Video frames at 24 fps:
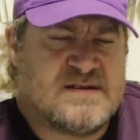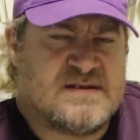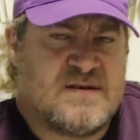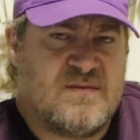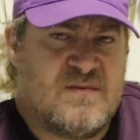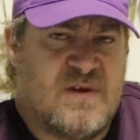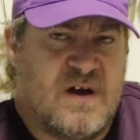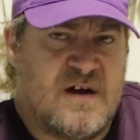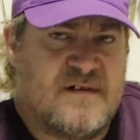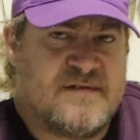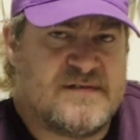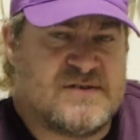
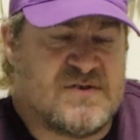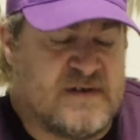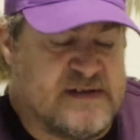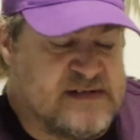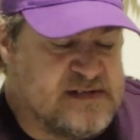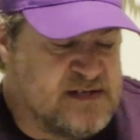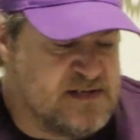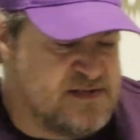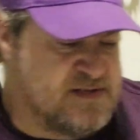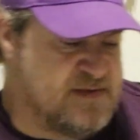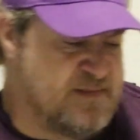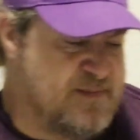life
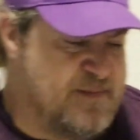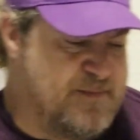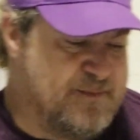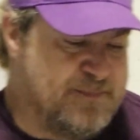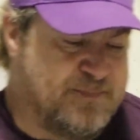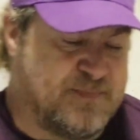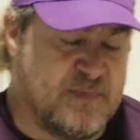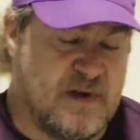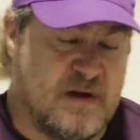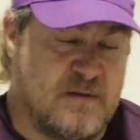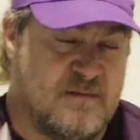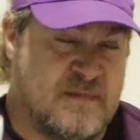choices.
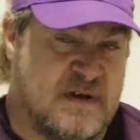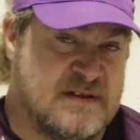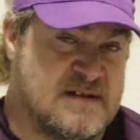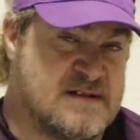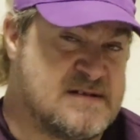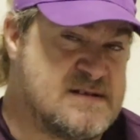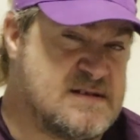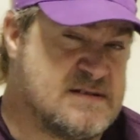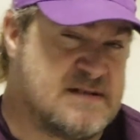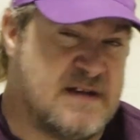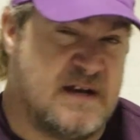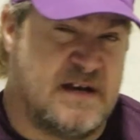But
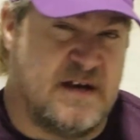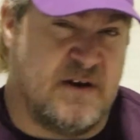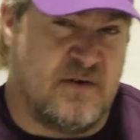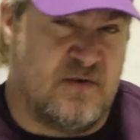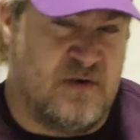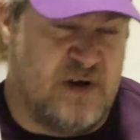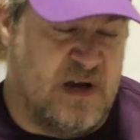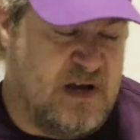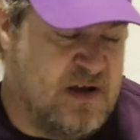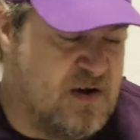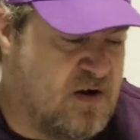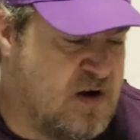this is getting
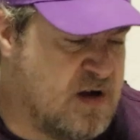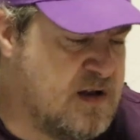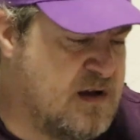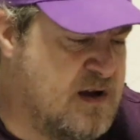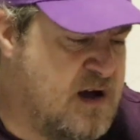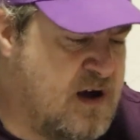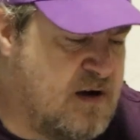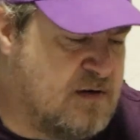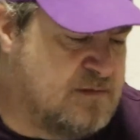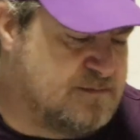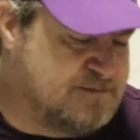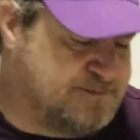really hot
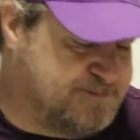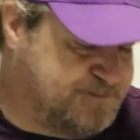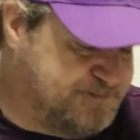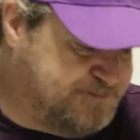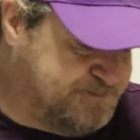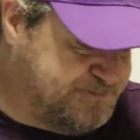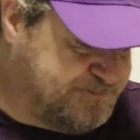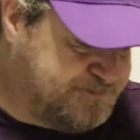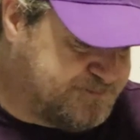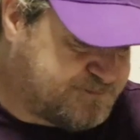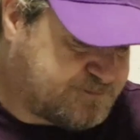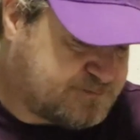now.
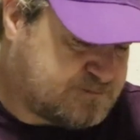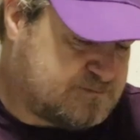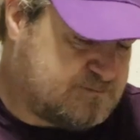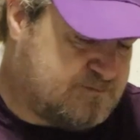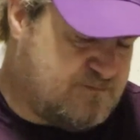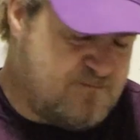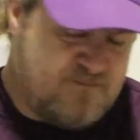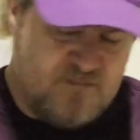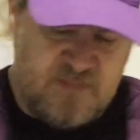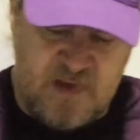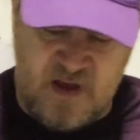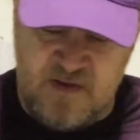
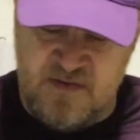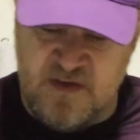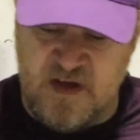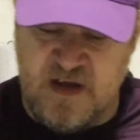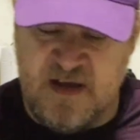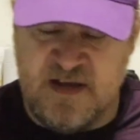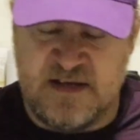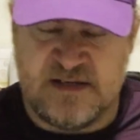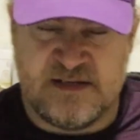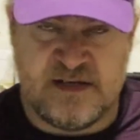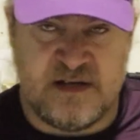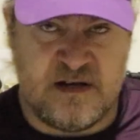There
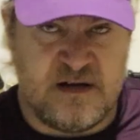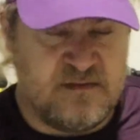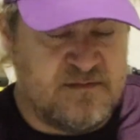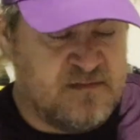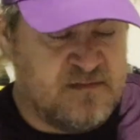is